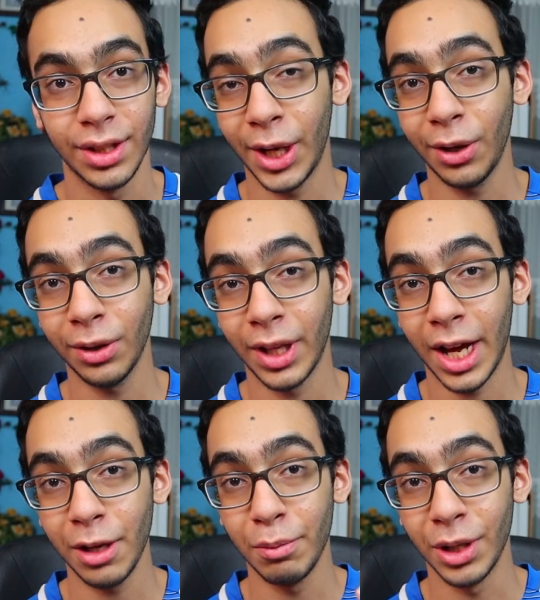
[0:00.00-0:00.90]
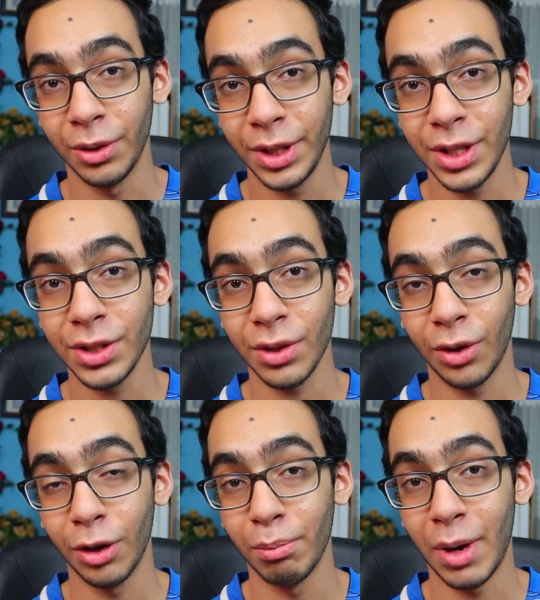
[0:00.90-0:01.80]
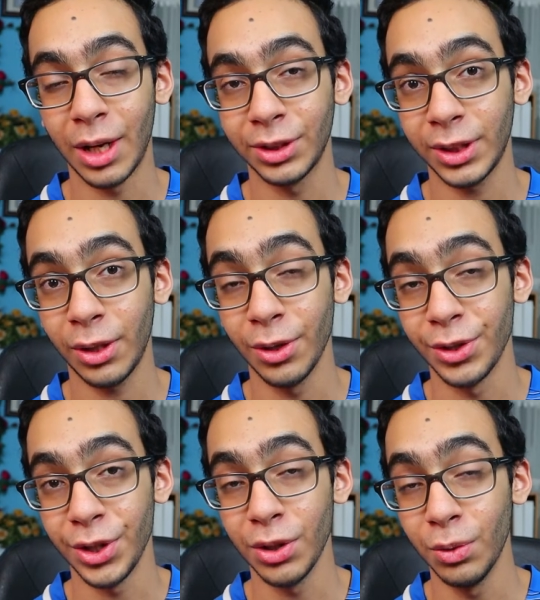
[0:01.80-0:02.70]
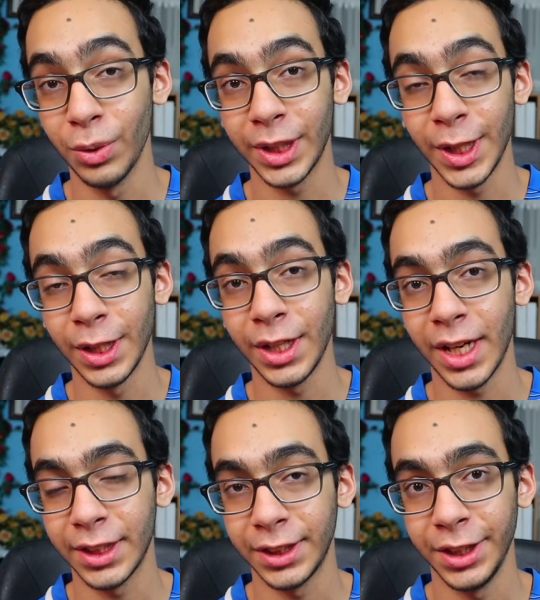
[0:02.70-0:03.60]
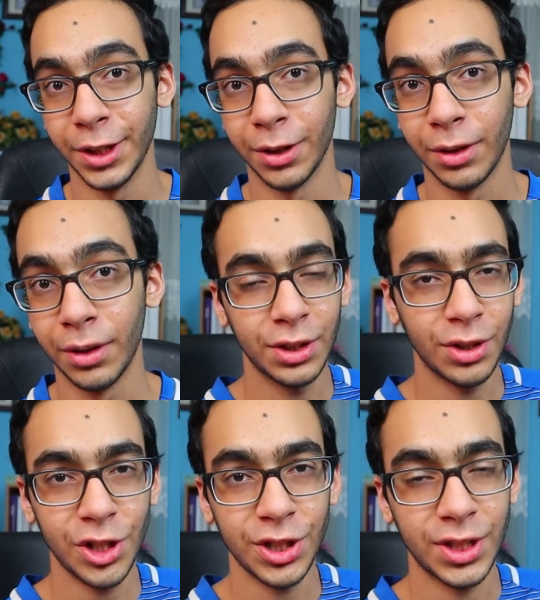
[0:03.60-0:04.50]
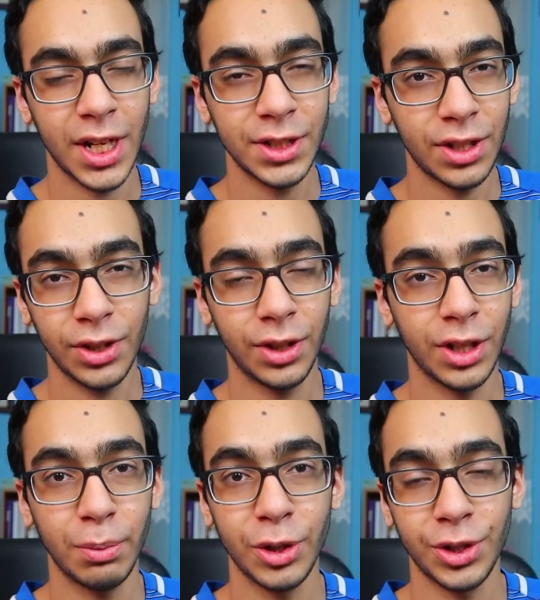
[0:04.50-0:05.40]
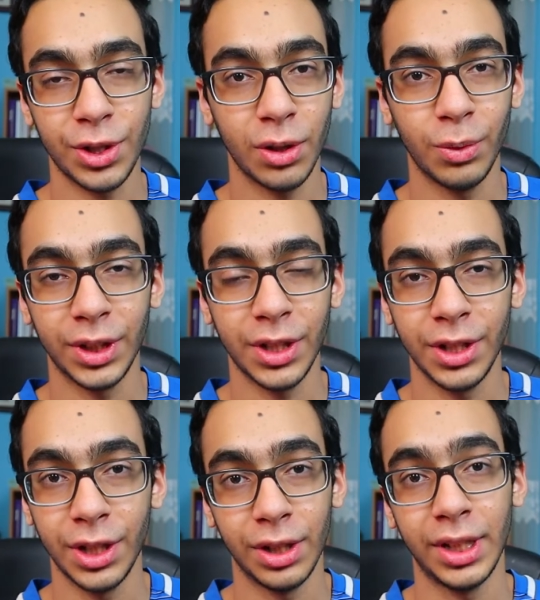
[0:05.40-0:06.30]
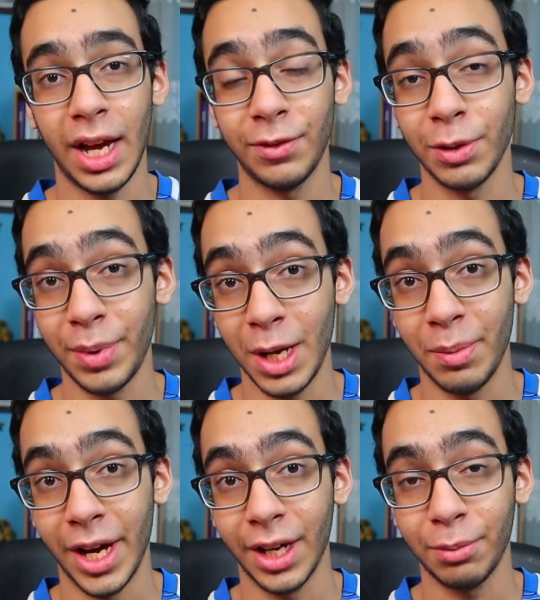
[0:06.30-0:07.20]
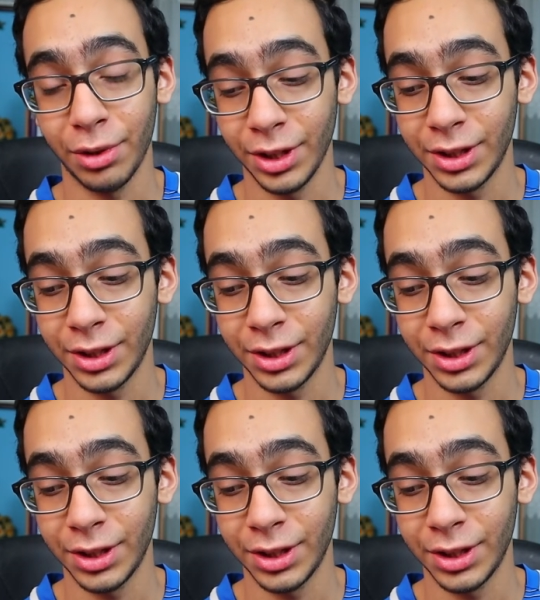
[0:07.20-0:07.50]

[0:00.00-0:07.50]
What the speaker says: They are liabilities or amounts that are due within the next year. These are just debts that are going to mature within a year and they have to pay back. Pretty